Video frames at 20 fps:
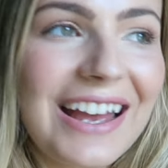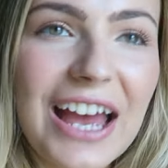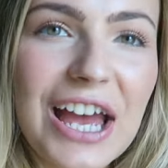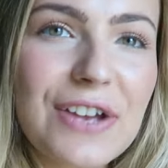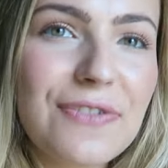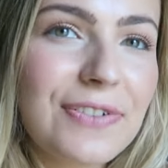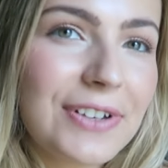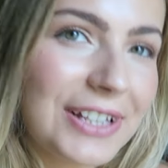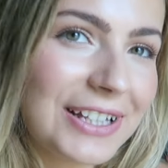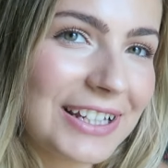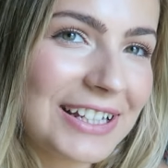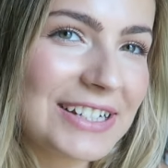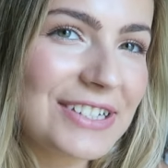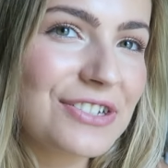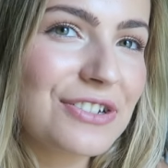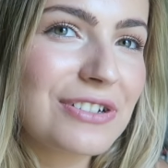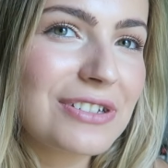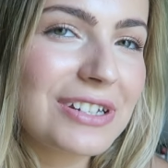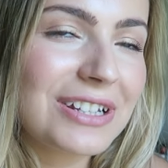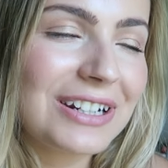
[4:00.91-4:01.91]
I feel like
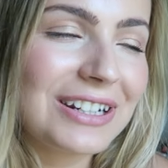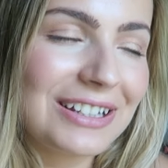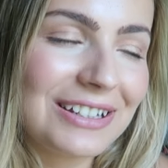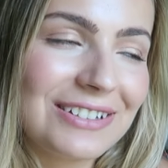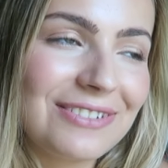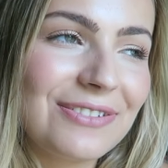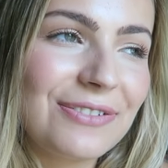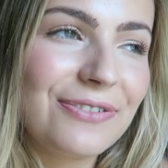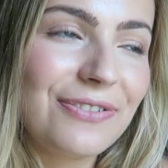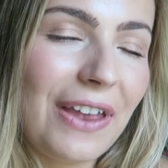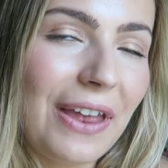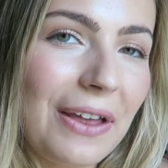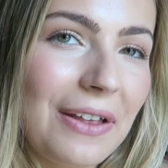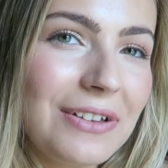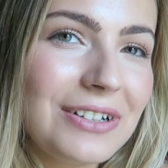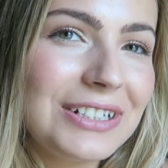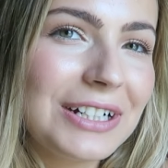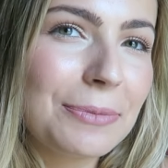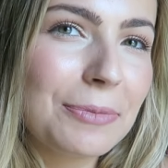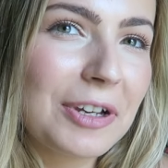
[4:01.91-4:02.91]
it's just gonna
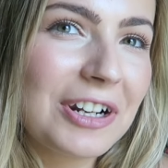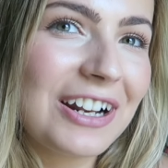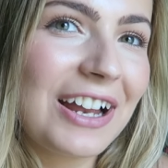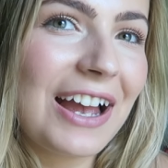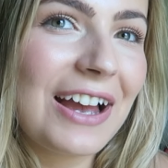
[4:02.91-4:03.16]
fail and I'm gonna